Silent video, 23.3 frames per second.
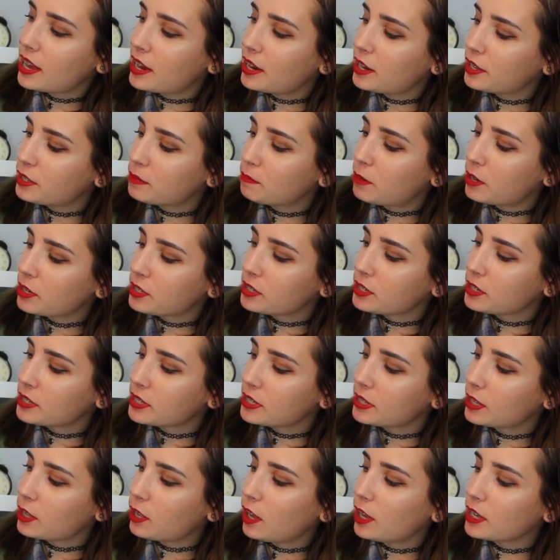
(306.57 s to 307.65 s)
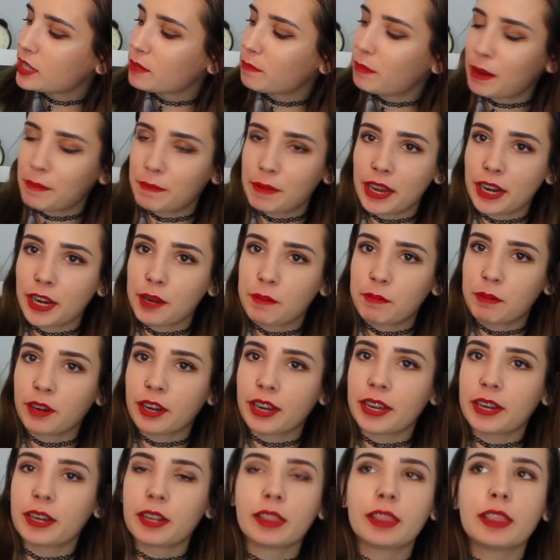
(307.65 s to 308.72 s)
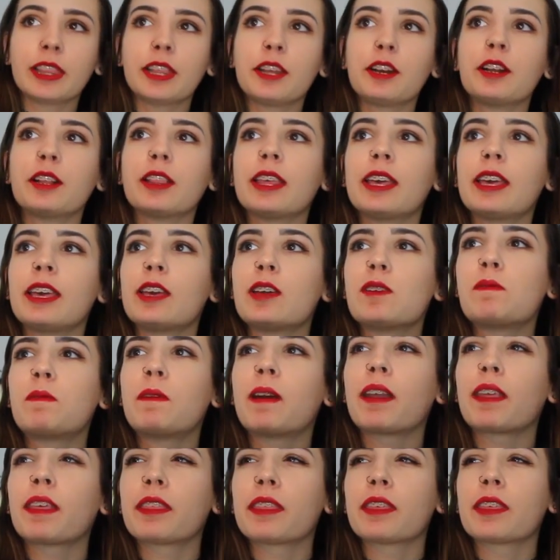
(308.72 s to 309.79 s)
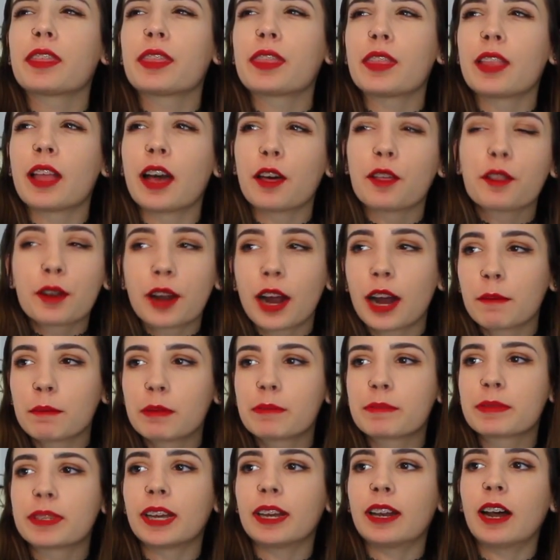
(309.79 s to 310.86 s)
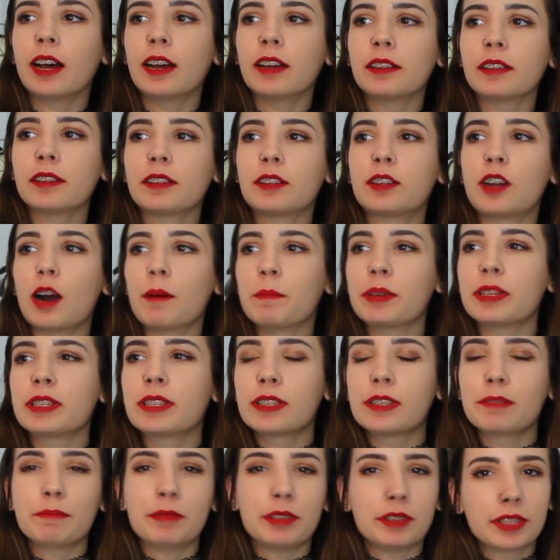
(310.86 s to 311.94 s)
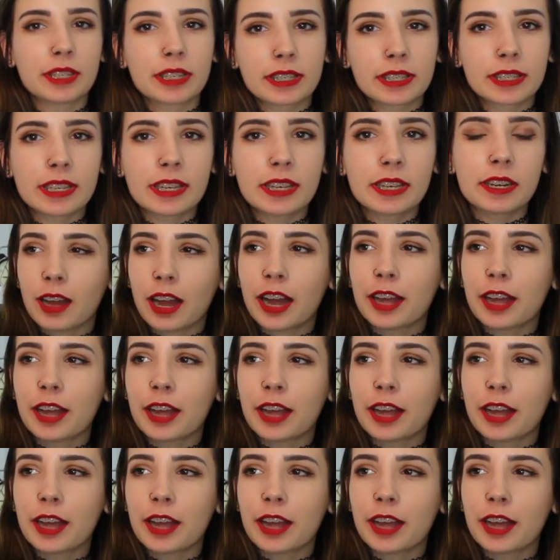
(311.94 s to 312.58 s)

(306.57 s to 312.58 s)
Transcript: And it's Monsters in the Closet by Mayday Parade. Literally one of the other albums that got me into the music scene.